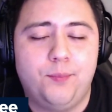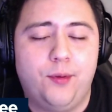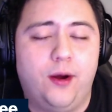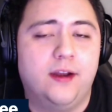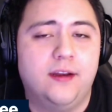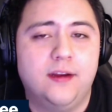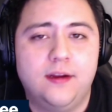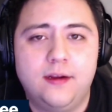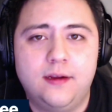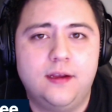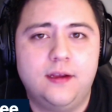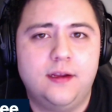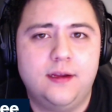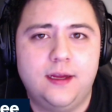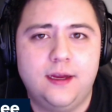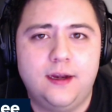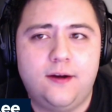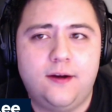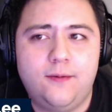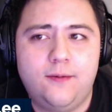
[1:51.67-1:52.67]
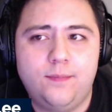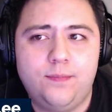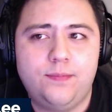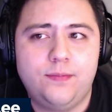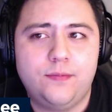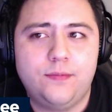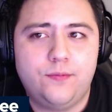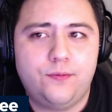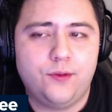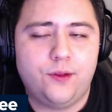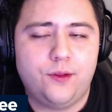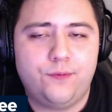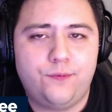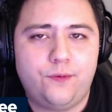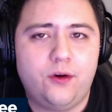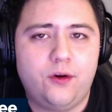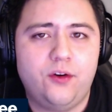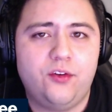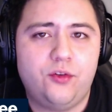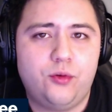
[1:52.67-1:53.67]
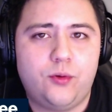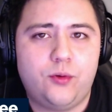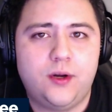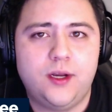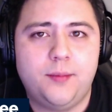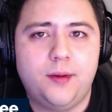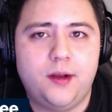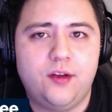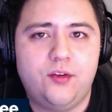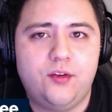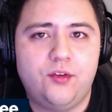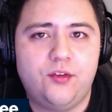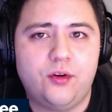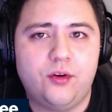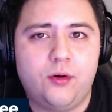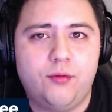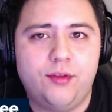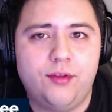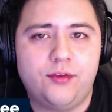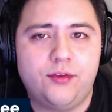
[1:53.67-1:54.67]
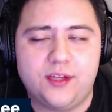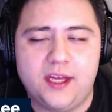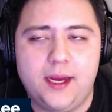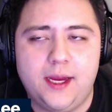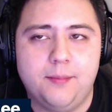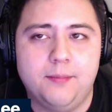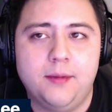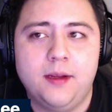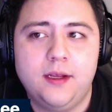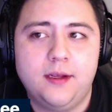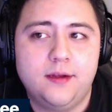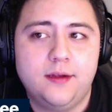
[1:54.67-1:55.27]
But, you know, for the first 20 minutes or so of this game,